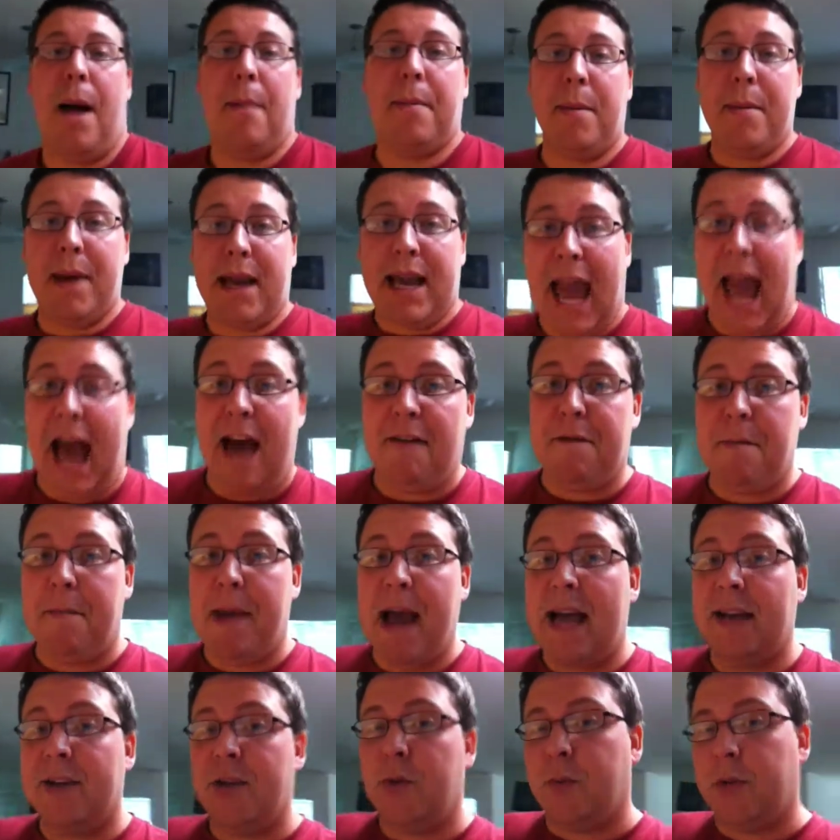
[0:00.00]
going to make half a
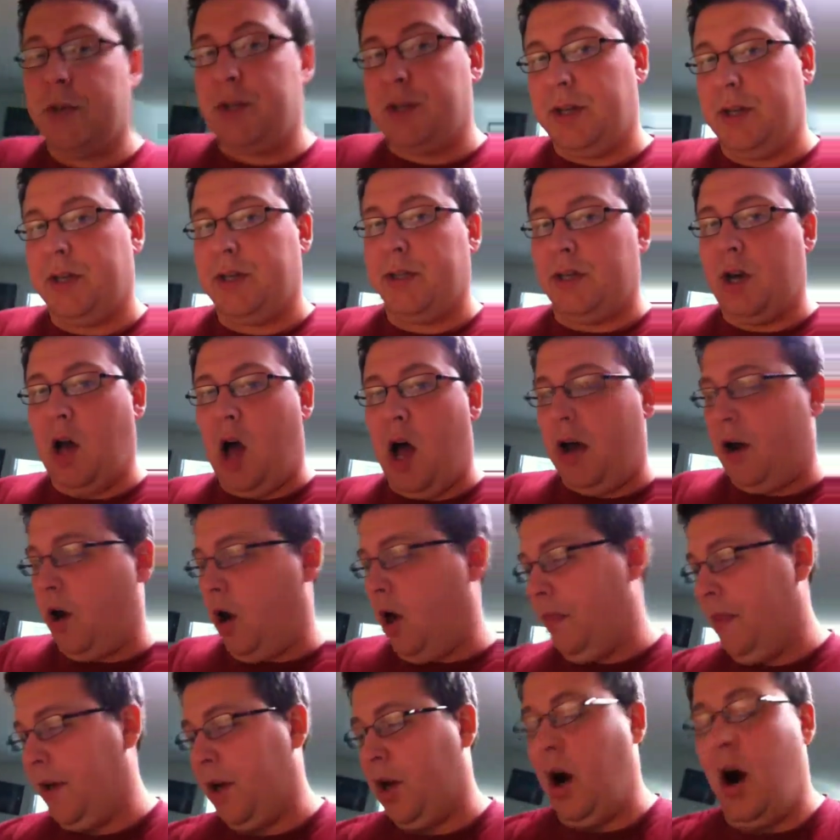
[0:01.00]
batch, which is not
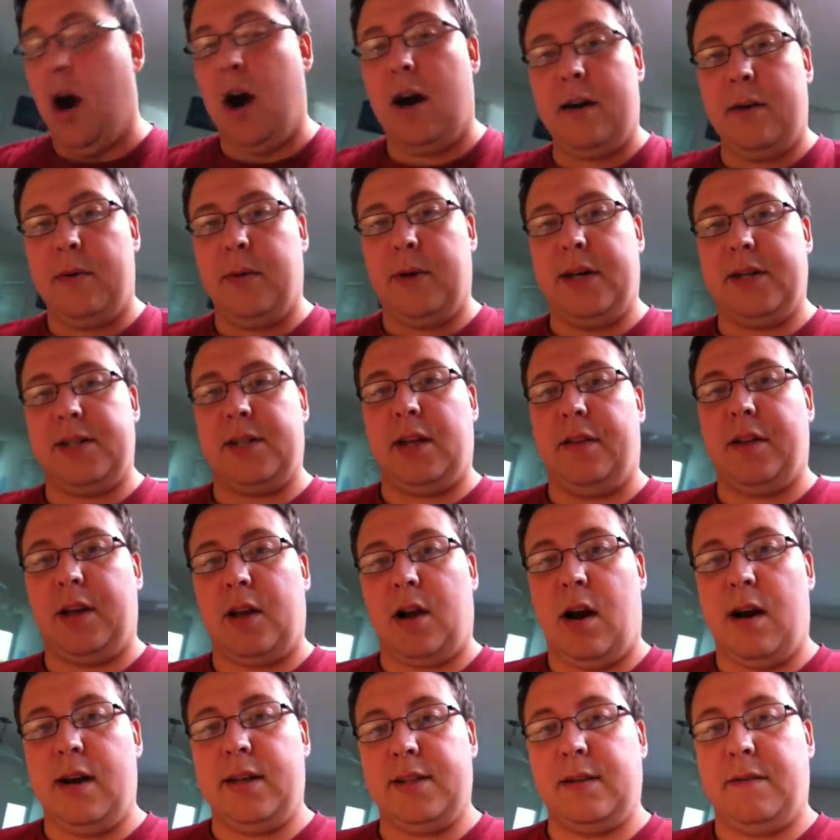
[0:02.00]
on the card. What is on the
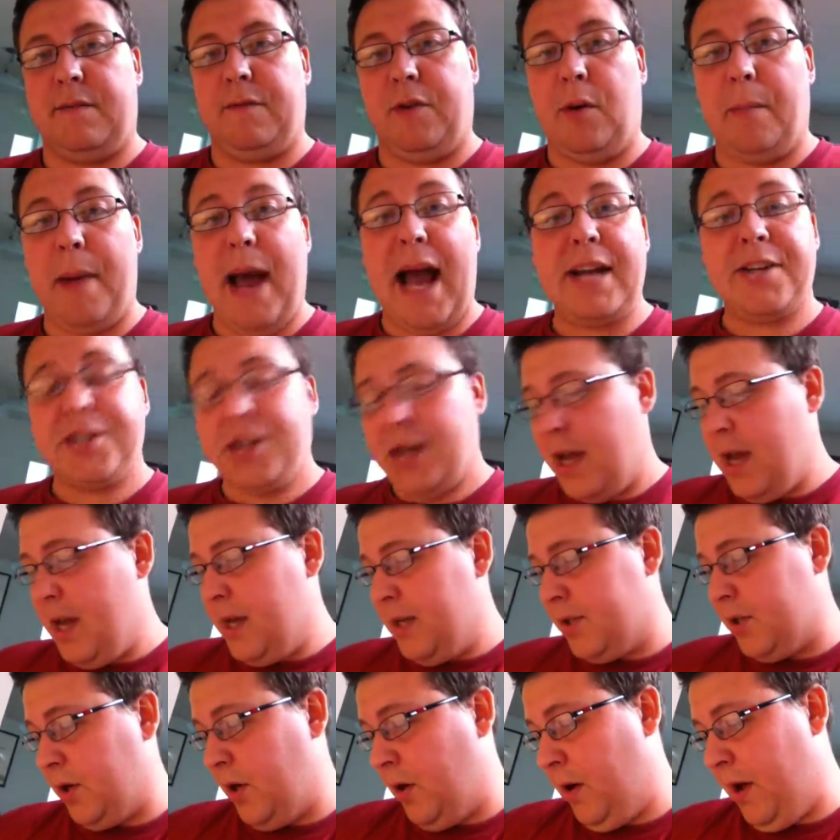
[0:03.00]
card is a full batch.
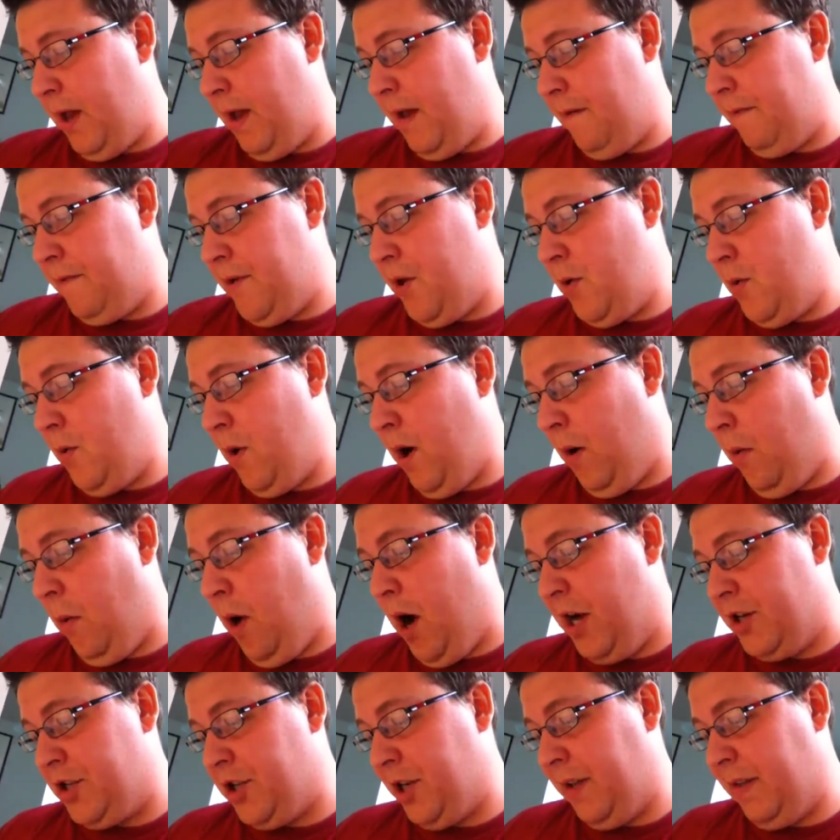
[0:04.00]
So if you are
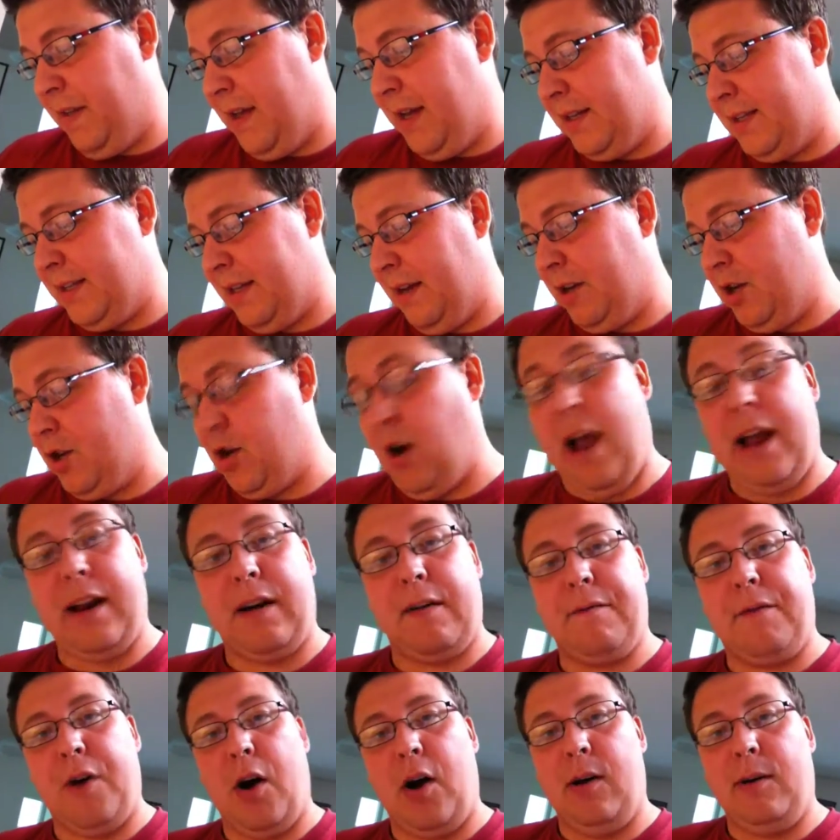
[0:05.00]
watching this and trying
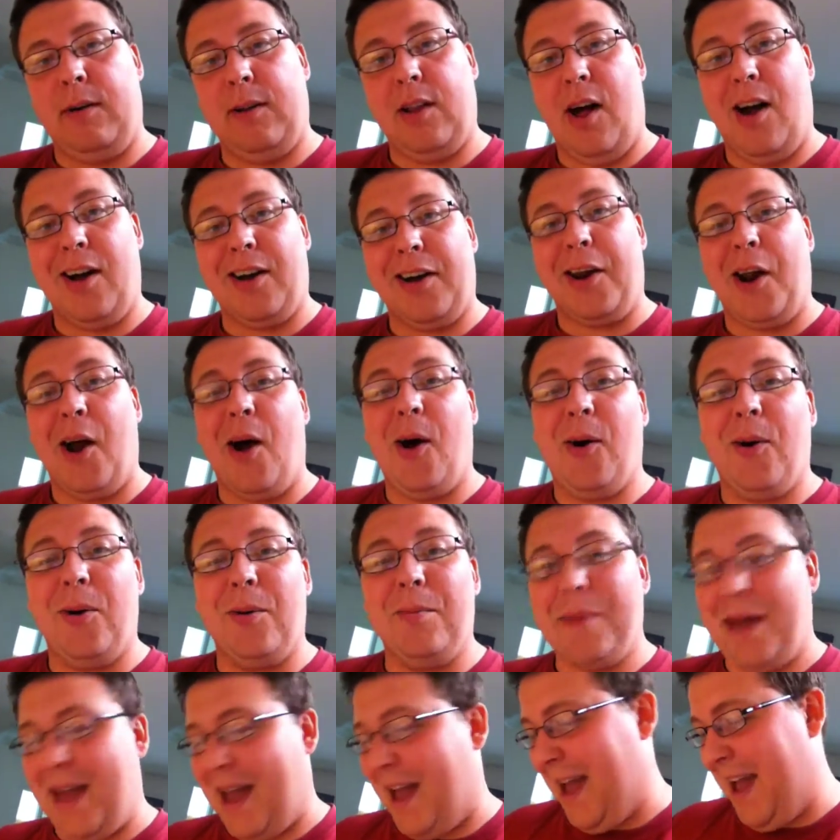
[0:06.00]
to follow along at
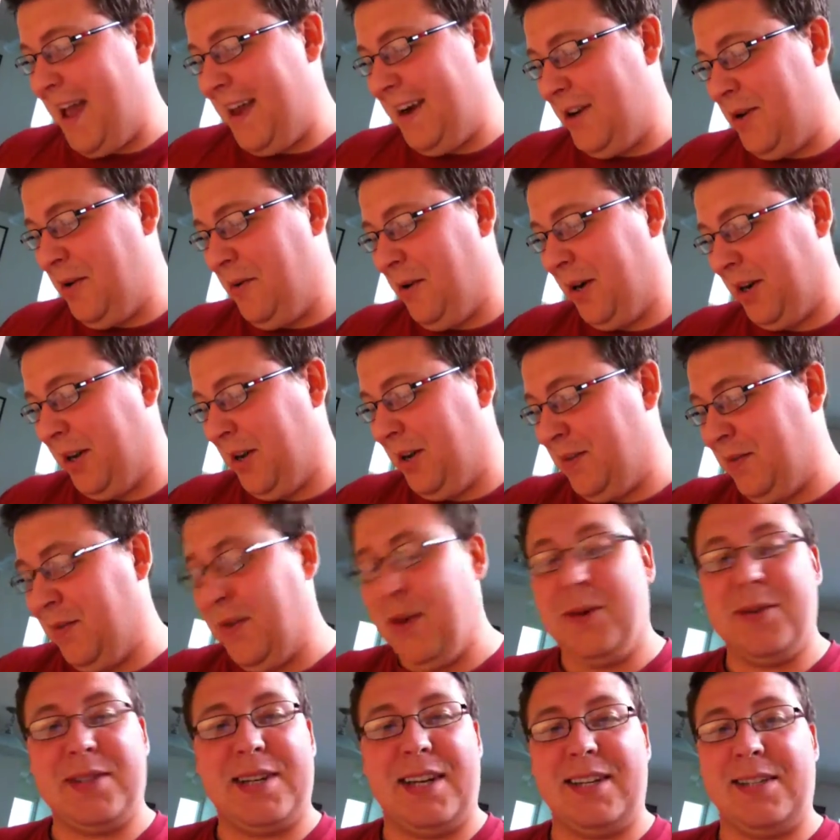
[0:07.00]
home and you are
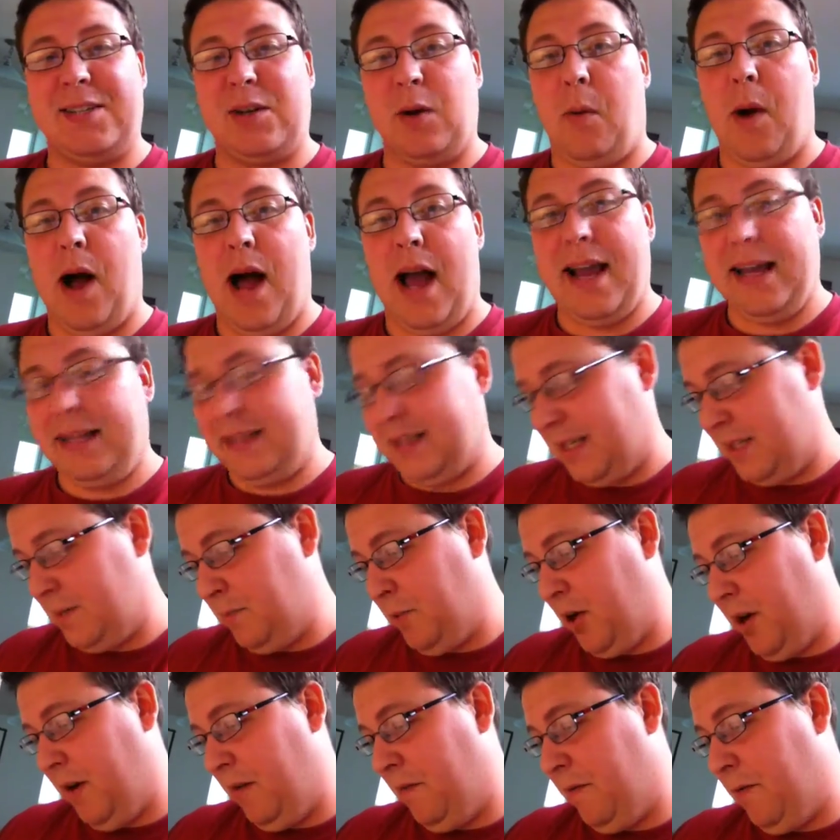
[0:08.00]
confused as to why it says
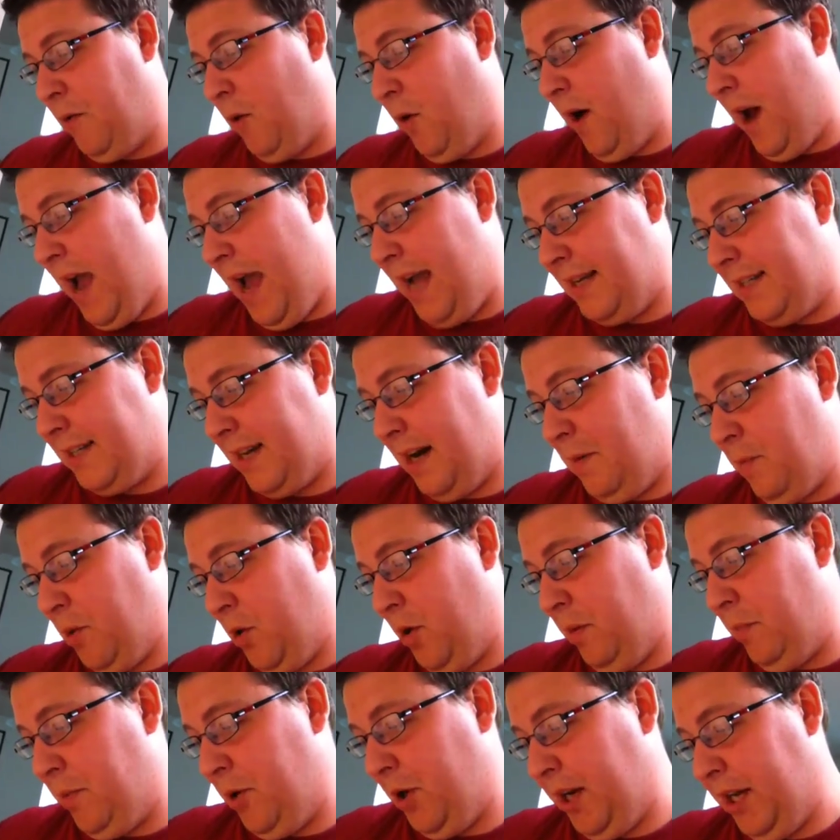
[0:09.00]
put in 4 eggs and I'm
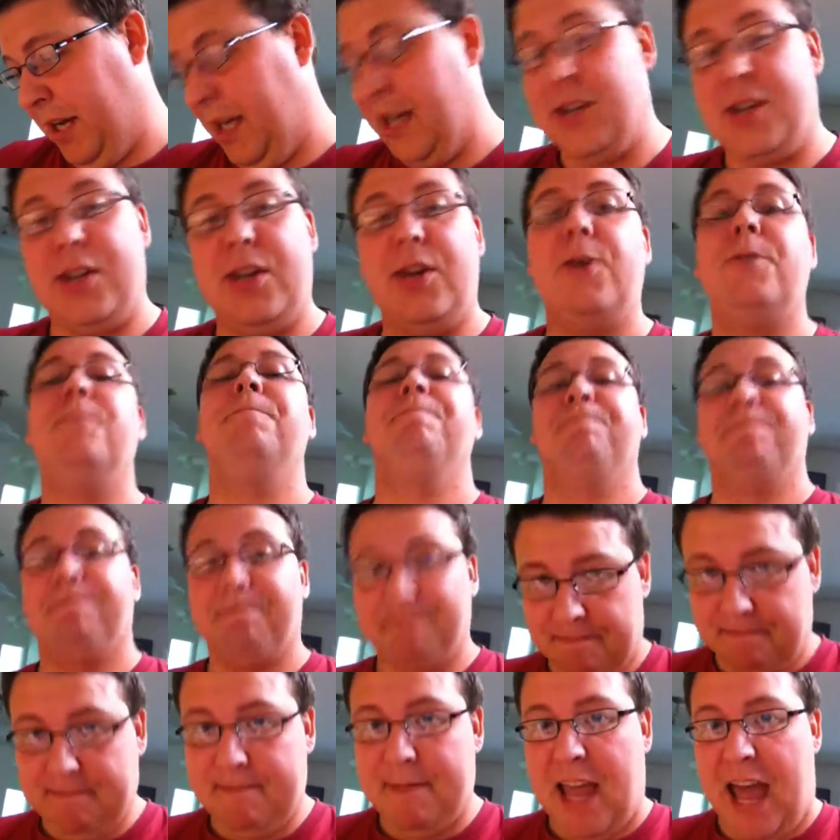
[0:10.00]
only putting in 2,
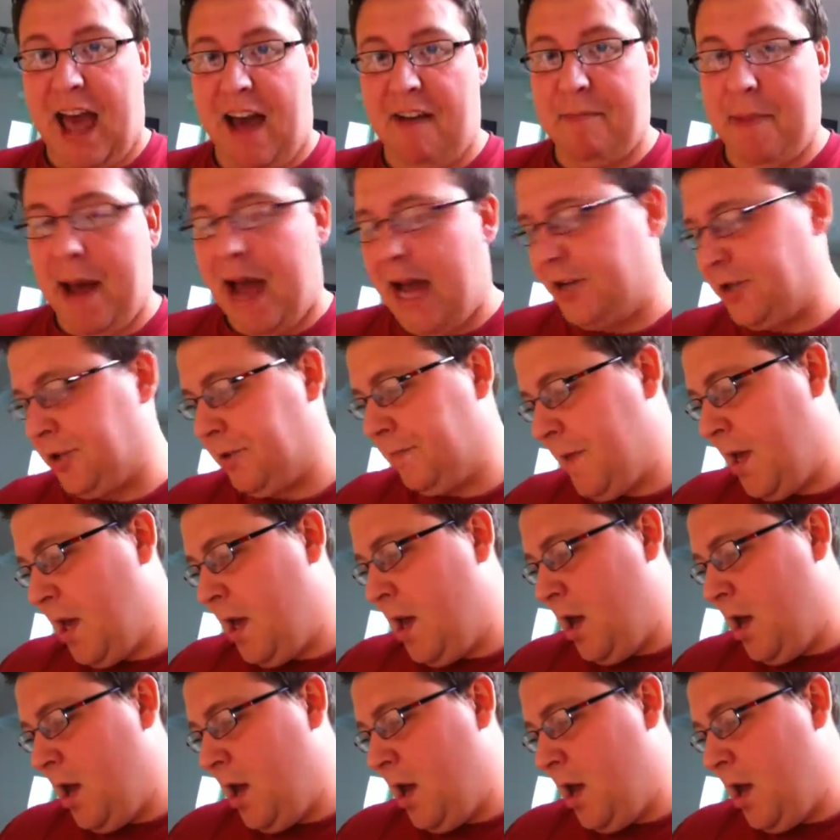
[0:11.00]
half batch.